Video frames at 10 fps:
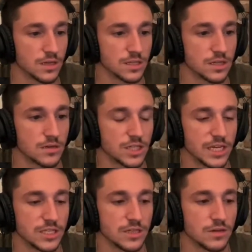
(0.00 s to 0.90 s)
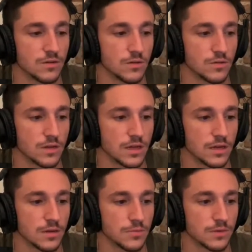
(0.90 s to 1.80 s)
cuz they're changing their whole thing
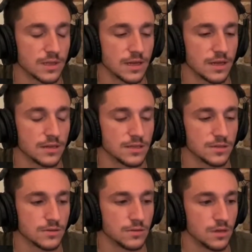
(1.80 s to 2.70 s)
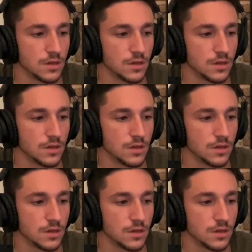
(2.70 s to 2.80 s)
up with that too.